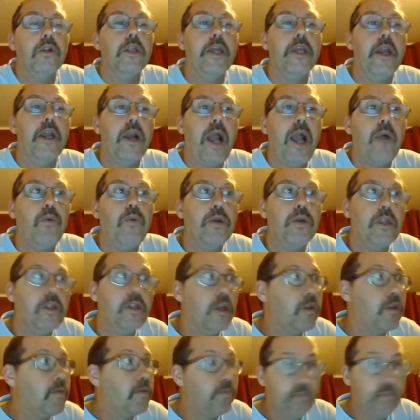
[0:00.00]
here, I want to
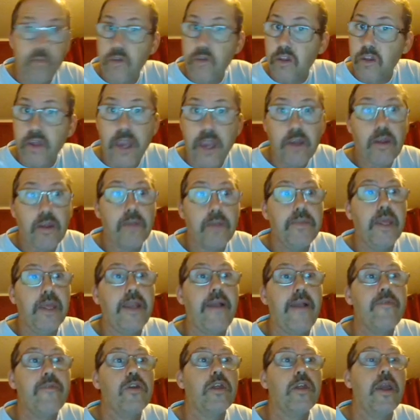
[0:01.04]
just say
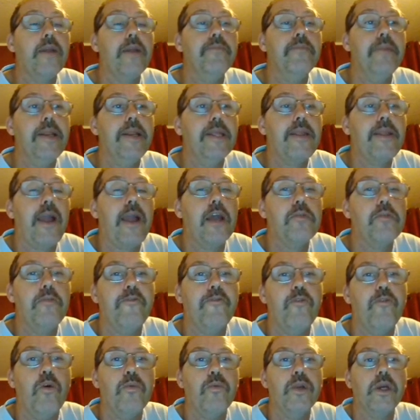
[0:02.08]
something I've said many times
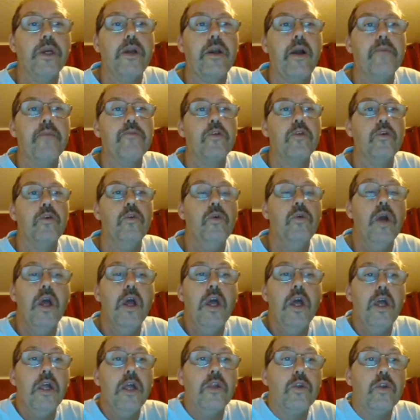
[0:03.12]
before when it comes to
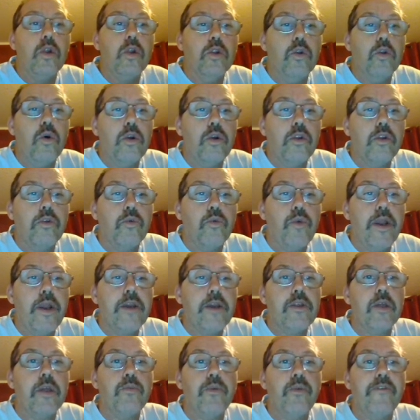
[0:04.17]
The Lord of the
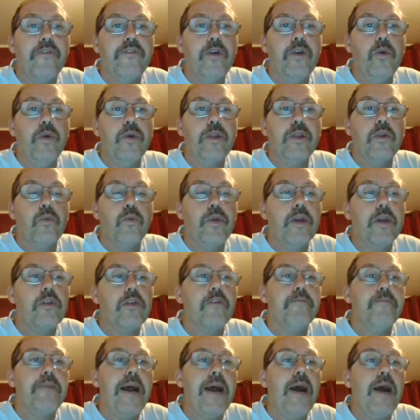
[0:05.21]
Rings and reviewing The Rings
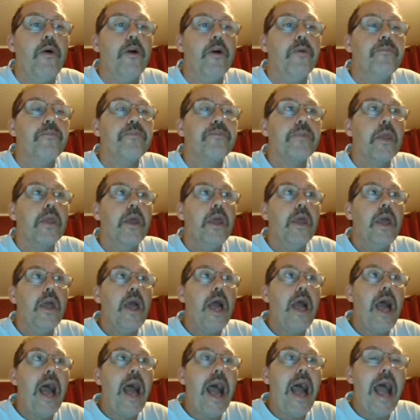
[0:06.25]
of Power.
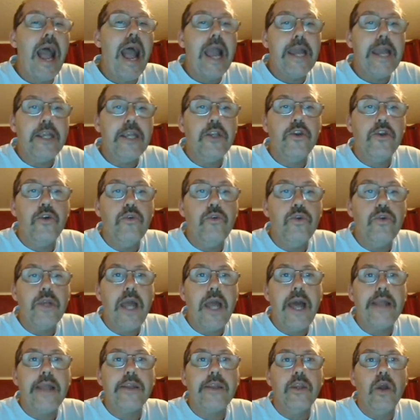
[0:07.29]
I do
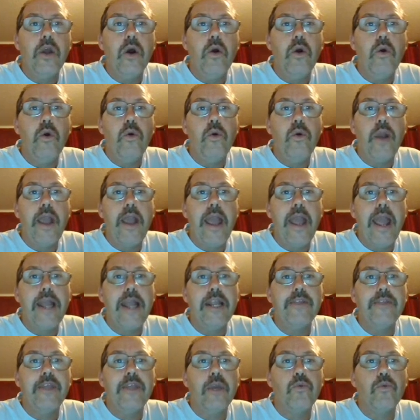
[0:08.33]
not know
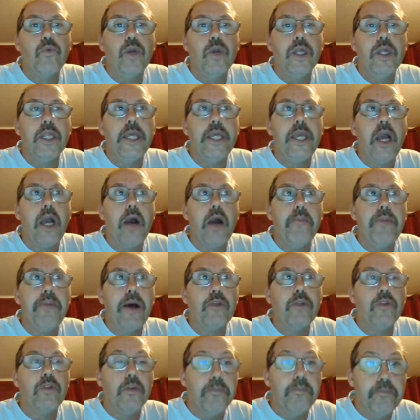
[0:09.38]
anything really
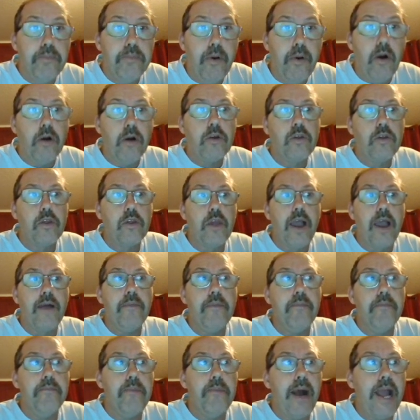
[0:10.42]
about the books.
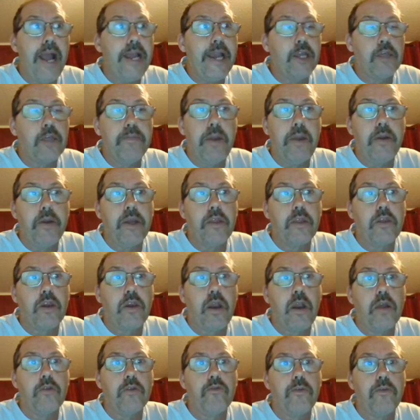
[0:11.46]
My experience
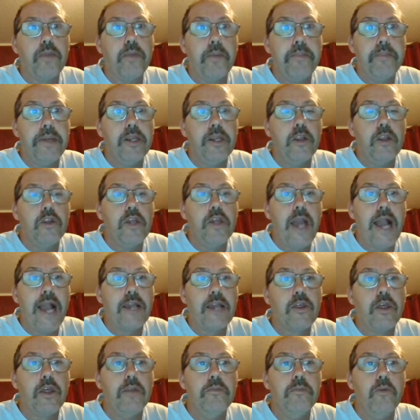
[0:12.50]
comes from the Peter
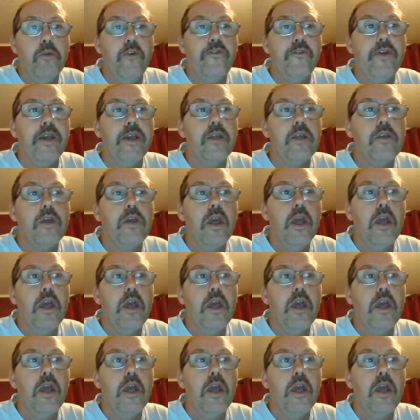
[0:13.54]
Jackson movies,